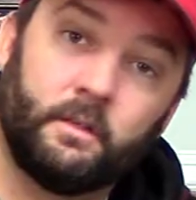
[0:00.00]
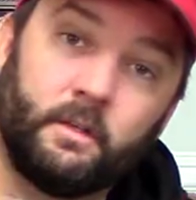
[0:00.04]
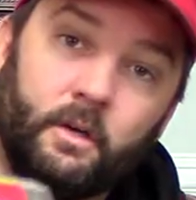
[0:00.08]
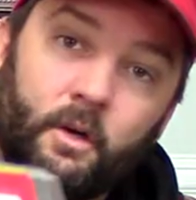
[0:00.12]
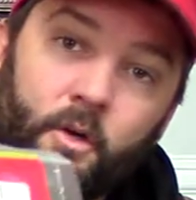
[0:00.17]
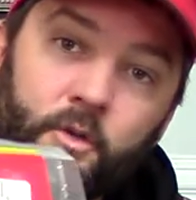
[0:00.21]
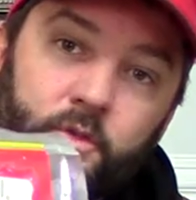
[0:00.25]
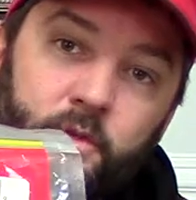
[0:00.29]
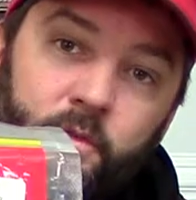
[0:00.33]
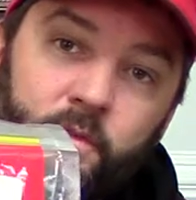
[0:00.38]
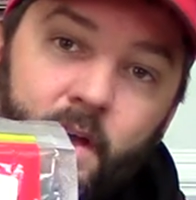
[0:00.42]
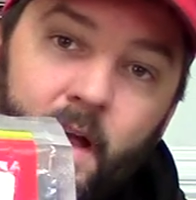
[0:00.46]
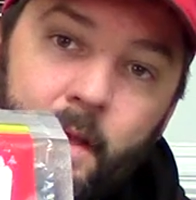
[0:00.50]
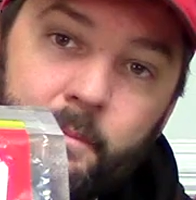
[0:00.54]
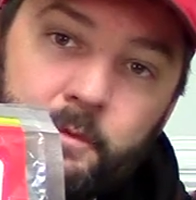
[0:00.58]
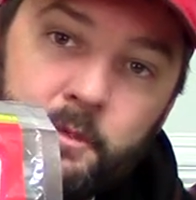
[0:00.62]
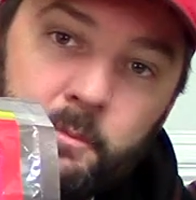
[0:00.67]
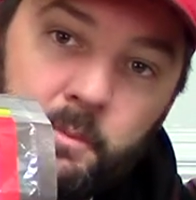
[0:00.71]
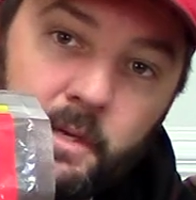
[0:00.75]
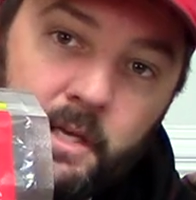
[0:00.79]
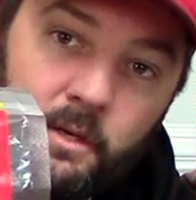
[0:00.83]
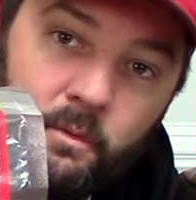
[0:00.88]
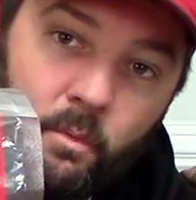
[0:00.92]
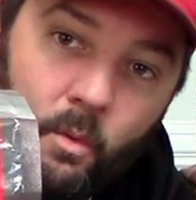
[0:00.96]
Ultra Vibe
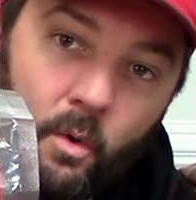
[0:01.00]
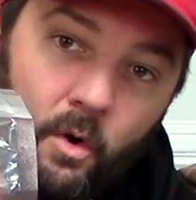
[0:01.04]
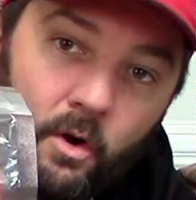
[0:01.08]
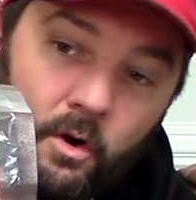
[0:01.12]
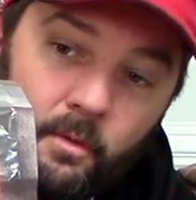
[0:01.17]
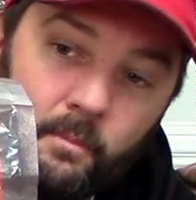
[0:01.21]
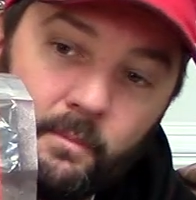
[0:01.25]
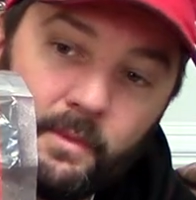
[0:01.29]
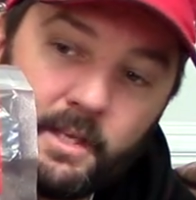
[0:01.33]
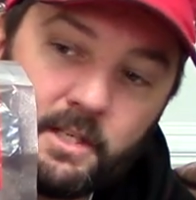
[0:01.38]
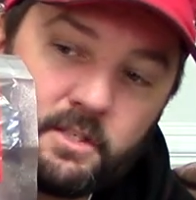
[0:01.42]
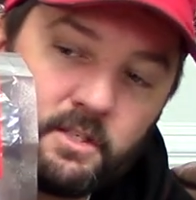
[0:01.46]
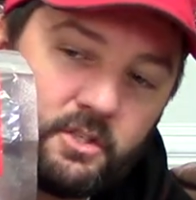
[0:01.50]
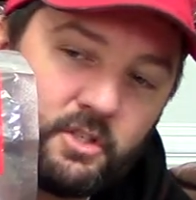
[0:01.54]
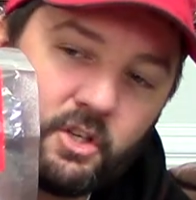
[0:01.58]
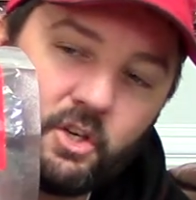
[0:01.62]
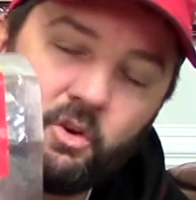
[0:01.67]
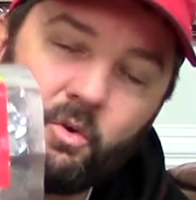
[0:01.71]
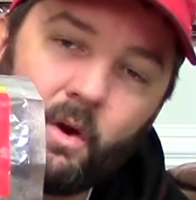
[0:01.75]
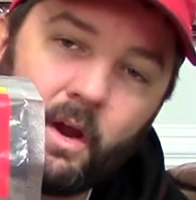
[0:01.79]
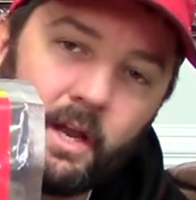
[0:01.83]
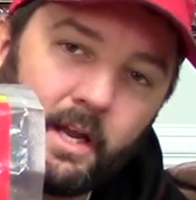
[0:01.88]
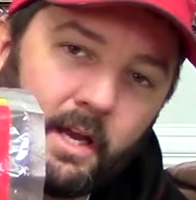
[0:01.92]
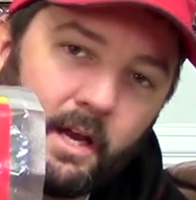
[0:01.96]
Speed Worm. This is a great